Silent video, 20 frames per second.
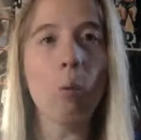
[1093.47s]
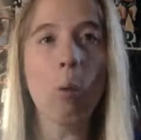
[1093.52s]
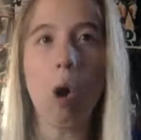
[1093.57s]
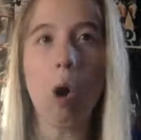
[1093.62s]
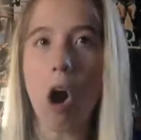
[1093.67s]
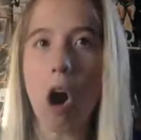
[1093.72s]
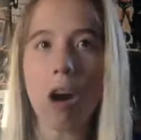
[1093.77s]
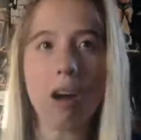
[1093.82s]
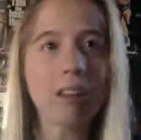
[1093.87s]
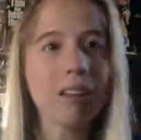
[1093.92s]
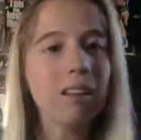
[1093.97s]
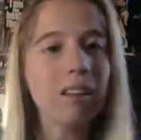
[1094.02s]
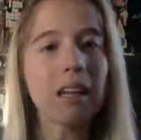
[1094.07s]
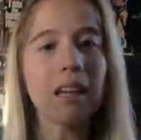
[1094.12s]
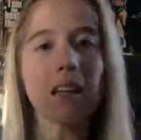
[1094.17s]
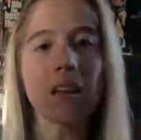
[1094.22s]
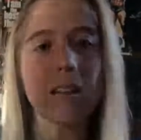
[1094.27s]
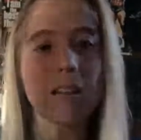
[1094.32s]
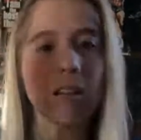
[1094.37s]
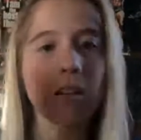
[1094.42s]
walks
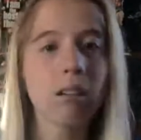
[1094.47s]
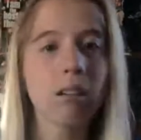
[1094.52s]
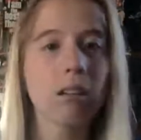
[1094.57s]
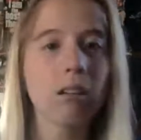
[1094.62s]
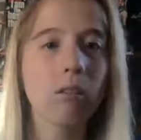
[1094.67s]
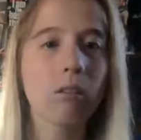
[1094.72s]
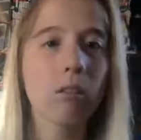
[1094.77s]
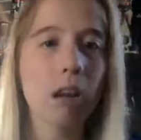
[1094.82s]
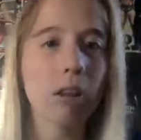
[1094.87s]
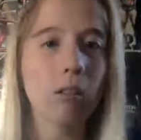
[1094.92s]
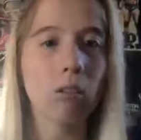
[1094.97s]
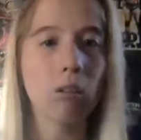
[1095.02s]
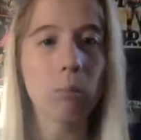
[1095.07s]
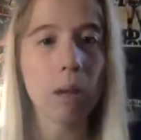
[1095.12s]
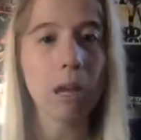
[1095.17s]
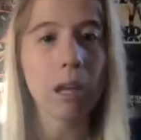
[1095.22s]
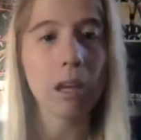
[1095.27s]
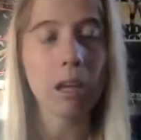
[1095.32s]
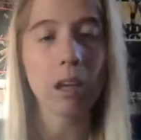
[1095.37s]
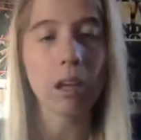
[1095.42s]
into
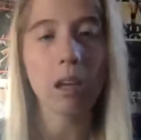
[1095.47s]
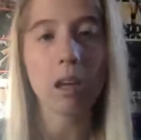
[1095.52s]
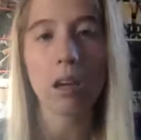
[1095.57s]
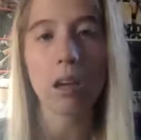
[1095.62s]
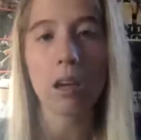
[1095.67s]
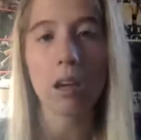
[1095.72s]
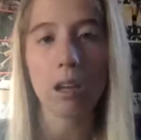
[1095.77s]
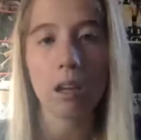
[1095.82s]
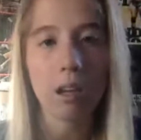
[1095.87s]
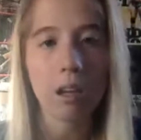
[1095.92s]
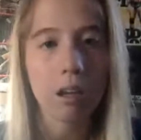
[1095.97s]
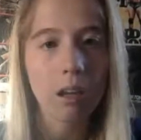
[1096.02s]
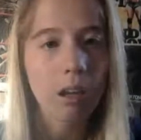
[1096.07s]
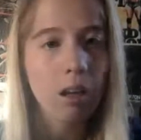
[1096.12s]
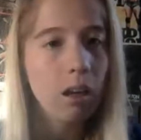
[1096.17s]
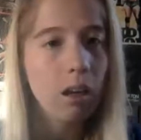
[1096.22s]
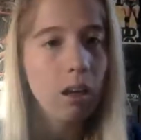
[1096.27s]
WrestleMania and,